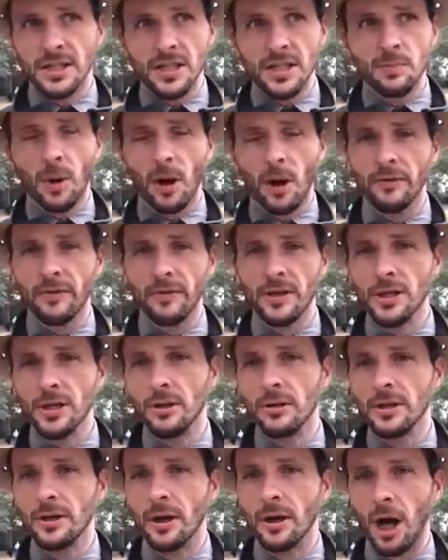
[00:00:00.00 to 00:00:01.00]
part of the
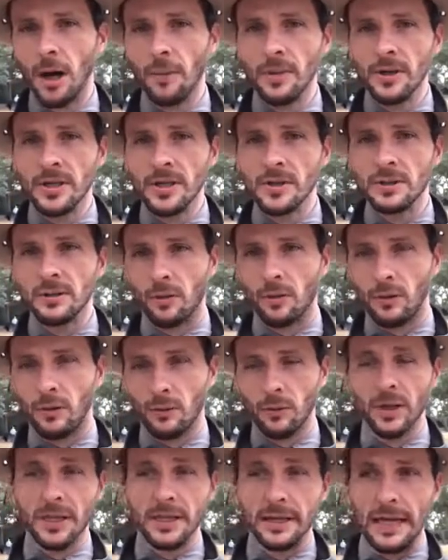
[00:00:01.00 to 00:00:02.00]
Union Army's,
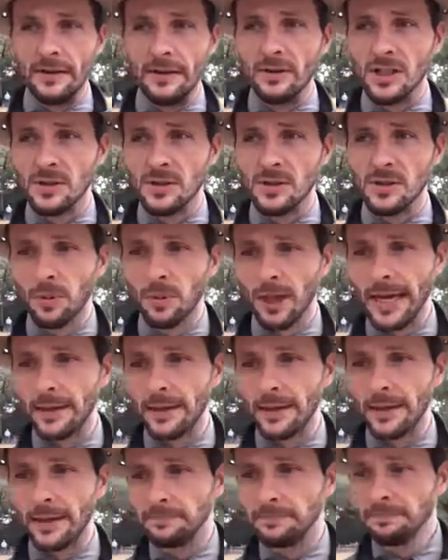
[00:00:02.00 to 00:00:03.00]
or really Navy's,
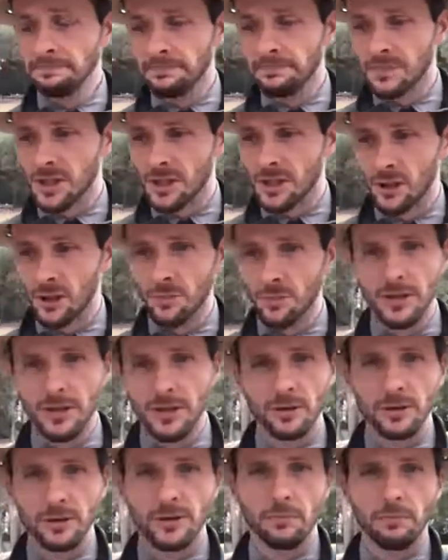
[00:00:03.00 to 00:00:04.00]
plan, excuse me,
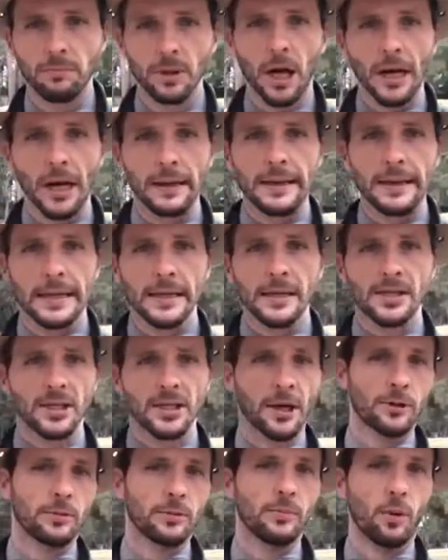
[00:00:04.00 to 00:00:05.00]
to blockade
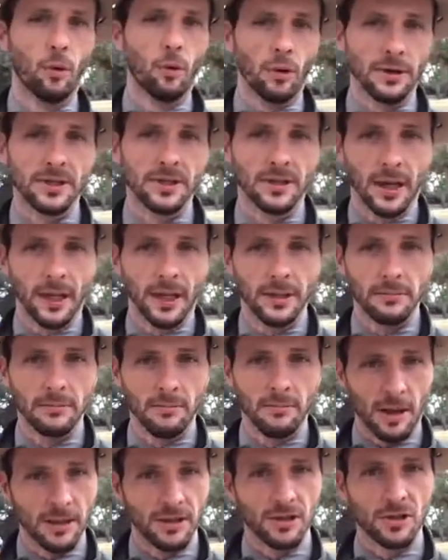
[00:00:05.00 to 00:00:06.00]
southern ports
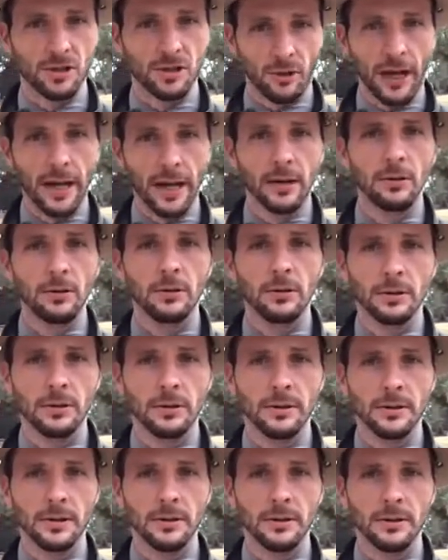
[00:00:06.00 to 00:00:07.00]
and strangle
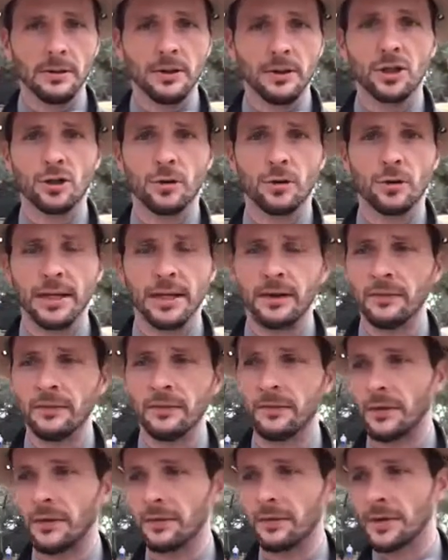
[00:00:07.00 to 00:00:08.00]
the trade of
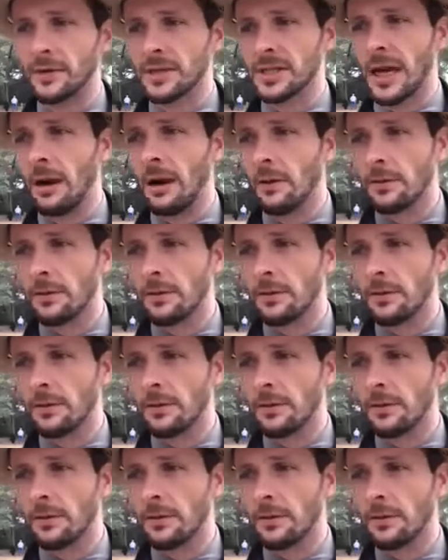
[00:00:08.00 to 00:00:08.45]
the South.